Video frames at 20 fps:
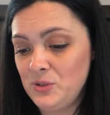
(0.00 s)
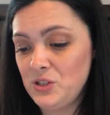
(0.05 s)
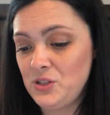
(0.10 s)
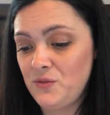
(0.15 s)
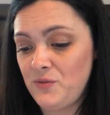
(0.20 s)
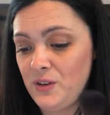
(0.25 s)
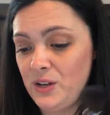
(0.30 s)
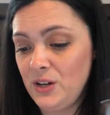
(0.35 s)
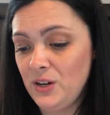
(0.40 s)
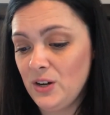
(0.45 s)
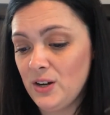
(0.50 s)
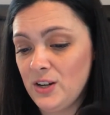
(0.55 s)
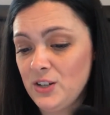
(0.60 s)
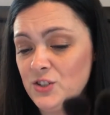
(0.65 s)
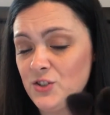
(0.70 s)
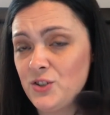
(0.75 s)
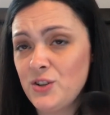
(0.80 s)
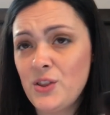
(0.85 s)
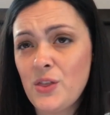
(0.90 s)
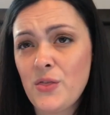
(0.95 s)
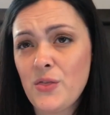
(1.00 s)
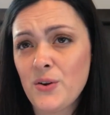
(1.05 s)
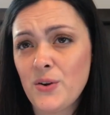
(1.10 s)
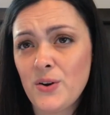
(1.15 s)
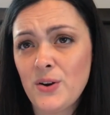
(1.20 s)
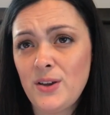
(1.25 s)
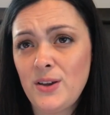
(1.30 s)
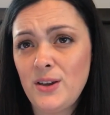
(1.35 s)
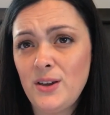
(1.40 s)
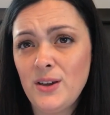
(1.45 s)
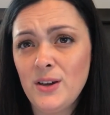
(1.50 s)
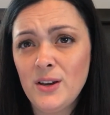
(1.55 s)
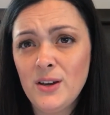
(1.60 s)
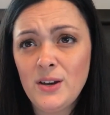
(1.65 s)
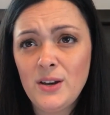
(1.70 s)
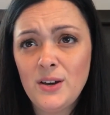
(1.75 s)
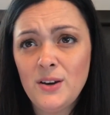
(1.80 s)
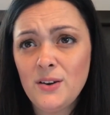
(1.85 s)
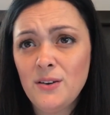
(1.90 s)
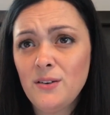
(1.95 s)
but you figure
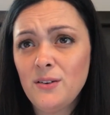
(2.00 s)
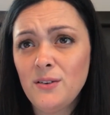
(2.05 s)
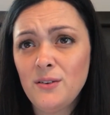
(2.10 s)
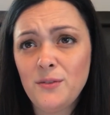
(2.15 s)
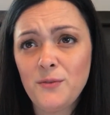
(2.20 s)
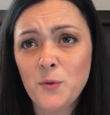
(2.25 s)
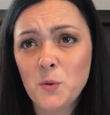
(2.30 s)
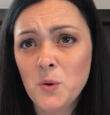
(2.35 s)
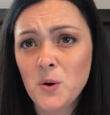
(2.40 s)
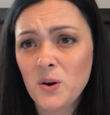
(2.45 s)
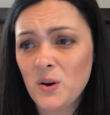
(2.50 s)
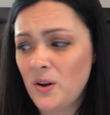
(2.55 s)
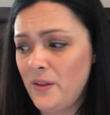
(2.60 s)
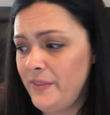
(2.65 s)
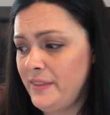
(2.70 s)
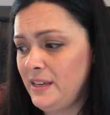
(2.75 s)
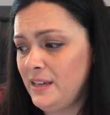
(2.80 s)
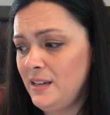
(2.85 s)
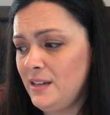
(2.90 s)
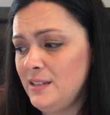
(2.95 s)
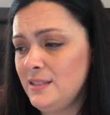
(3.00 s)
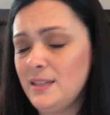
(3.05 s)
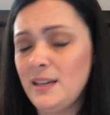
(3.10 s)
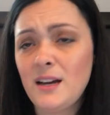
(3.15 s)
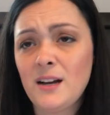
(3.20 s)
134 on these,